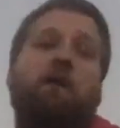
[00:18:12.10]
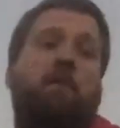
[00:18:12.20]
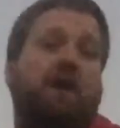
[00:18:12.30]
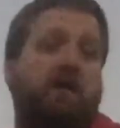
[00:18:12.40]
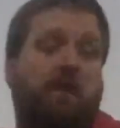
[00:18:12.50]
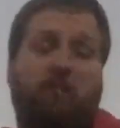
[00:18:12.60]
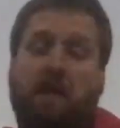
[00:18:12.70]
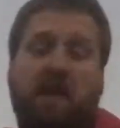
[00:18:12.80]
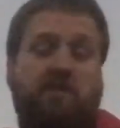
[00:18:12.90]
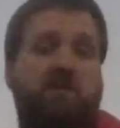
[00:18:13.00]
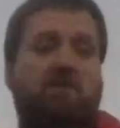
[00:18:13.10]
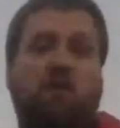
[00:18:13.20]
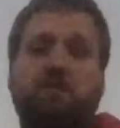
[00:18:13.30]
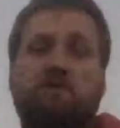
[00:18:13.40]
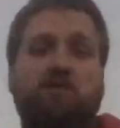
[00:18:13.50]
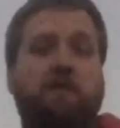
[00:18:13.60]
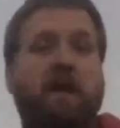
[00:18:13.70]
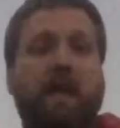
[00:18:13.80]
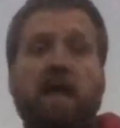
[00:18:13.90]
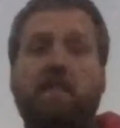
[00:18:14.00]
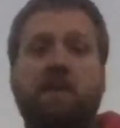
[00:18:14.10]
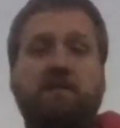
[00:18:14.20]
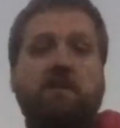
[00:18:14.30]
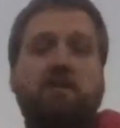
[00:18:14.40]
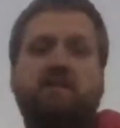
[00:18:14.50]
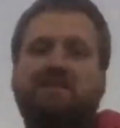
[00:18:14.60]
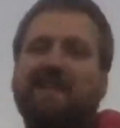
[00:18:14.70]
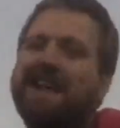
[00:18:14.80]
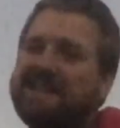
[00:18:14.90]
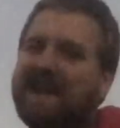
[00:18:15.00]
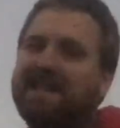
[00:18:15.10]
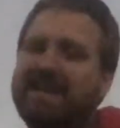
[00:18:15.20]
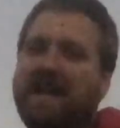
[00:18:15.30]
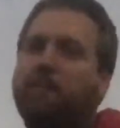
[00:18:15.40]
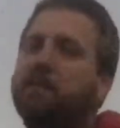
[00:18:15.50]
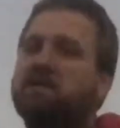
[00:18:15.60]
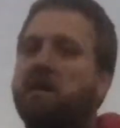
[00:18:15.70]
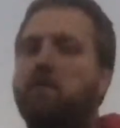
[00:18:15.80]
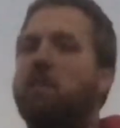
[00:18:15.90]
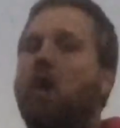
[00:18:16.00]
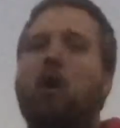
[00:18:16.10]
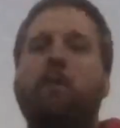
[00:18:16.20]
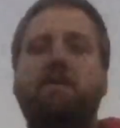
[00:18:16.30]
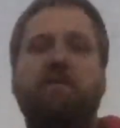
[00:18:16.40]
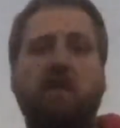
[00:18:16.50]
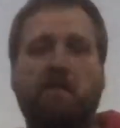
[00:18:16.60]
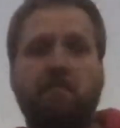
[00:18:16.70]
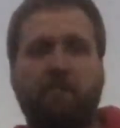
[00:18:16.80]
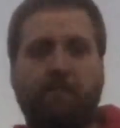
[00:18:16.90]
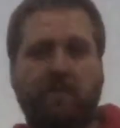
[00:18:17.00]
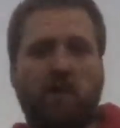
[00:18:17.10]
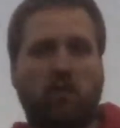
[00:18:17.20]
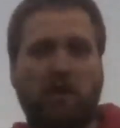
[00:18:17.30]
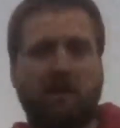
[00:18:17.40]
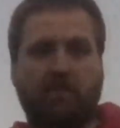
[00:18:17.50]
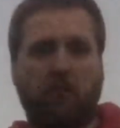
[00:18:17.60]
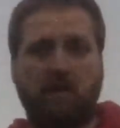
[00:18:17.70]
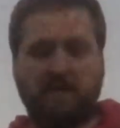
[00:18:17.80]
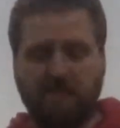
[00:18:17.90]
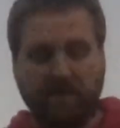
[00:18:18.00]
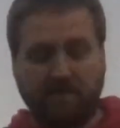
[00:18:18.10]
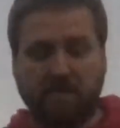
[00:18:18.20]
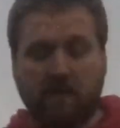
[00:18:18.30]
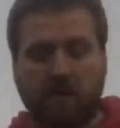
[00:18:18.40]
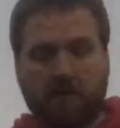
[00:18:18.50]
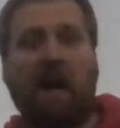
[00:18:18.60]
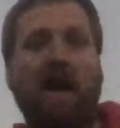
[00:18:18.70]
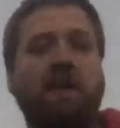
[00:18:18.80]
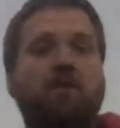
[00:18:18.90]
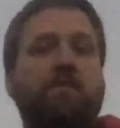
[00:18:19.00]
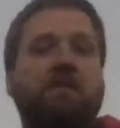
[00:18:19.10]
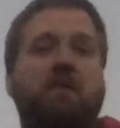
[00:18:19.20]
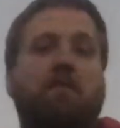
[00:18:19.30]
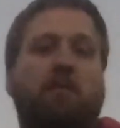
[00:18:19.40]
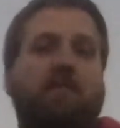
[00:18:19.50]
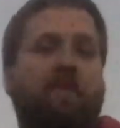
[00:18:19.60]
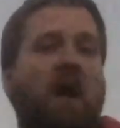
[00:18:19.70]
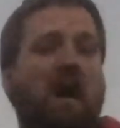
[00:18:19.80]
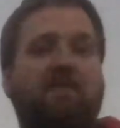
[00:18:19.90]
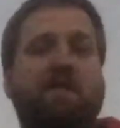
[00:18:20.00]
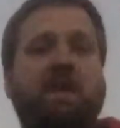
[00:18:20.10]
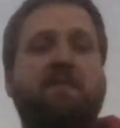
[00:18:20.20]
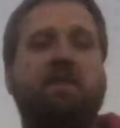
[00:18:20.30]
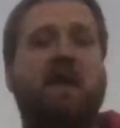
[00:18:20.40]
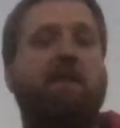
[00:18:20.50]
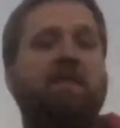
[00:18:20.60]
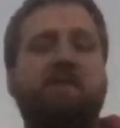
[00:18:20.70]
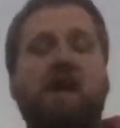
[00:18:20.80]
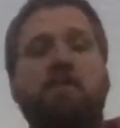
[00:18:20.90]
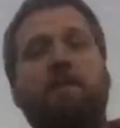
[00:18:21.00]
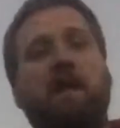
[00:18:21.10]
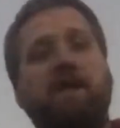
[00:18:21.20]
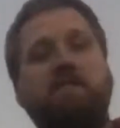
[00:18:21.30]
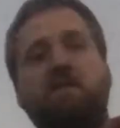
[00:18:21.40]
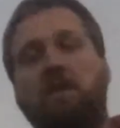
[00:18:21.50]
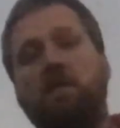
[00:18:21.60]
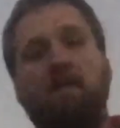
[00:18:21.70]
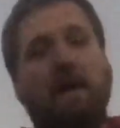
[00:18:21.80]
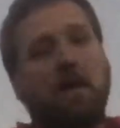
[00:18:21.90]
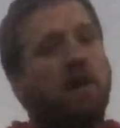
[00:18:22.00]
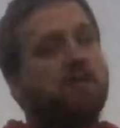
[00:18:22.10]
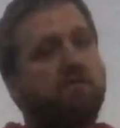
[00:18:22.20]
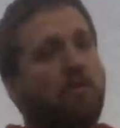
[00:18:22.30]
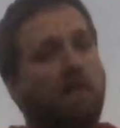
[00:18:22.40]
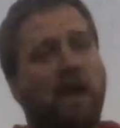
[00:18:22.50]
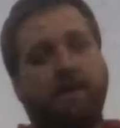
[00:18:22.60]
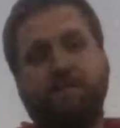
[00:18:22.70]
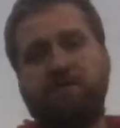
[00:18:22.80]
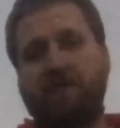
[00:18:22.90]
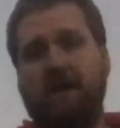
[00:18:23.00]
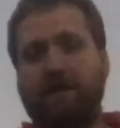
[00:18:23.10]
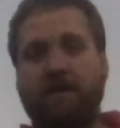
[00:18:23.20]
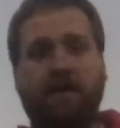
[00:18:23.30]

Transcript: When it just goes straight and then it turns slightly at the end, which I always am, looking for in a disc. I use it with confidence every time that I see like a controlled hyzer shot.